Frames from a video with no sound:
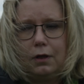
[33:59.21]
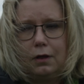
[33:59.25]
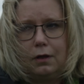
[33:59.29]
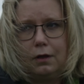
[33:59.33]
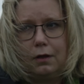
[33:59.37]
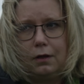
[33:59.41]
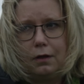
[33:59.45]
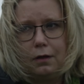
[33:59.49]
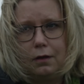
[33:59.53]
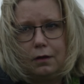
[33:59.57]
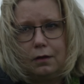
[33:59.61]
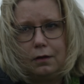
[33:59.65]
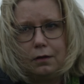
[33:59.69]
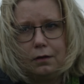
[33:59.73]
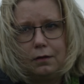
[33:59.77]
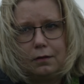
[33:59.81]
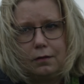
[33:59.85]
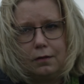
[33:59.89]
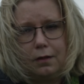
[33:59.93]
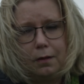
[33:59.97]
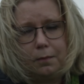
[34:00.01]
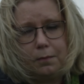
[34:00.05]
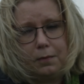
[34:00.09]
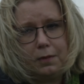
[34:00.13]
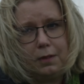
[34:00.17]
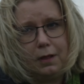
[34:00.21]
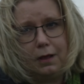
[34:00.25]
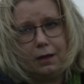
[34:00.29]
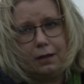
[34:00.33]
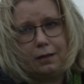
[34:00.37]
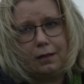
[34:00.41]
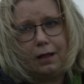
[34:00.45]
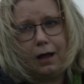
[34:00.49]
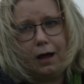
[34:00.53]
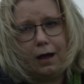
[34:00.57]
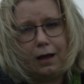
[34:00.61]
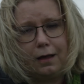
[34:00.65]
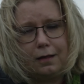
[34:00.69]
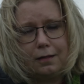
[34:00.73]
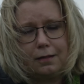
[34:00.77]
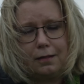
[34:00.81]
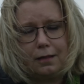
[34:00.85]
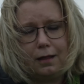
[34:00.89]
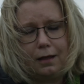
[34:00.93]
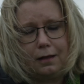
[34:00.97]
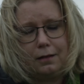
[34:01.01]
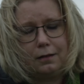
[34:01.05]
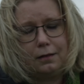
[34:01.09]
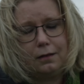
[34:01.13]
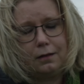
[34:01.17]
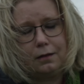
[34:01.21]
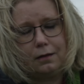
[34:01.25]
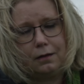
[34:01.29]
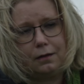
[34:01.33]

something nice and